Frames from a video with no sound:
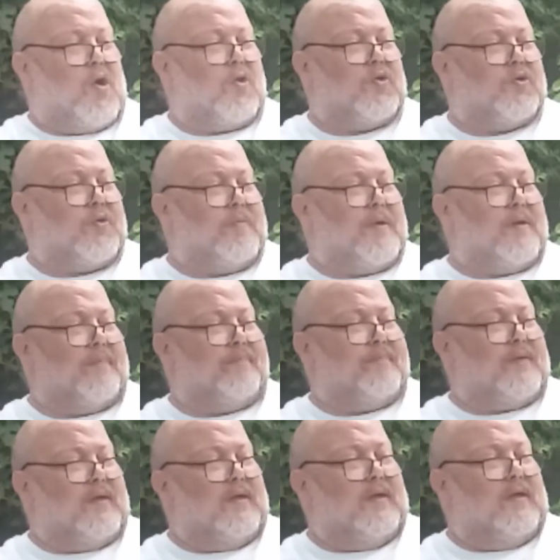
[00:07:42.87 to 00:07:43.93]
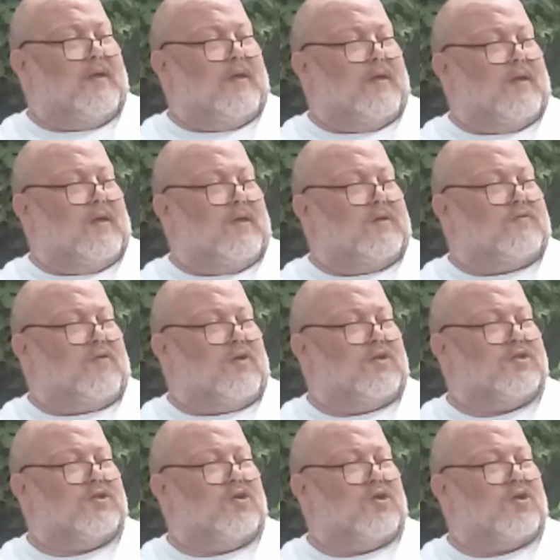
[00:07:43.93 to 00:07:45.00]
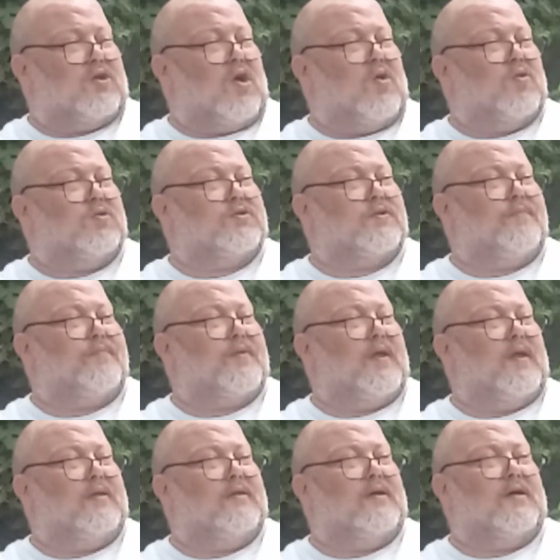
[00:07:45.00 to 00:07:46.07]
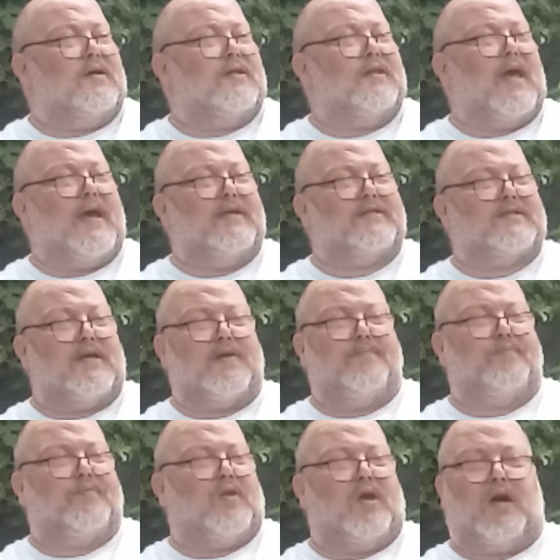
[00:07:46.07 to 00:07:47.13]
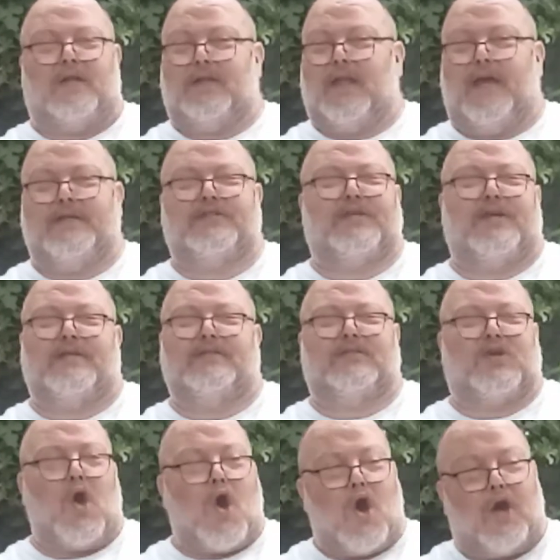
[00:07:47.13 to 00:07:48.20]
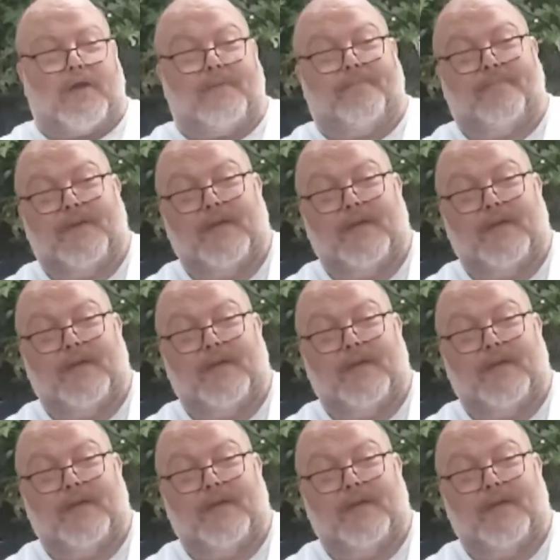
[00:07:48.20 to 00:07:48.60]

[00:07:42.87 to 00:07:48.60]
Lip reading: color to me as far as look goes. The lacing, oh, lacing's gone.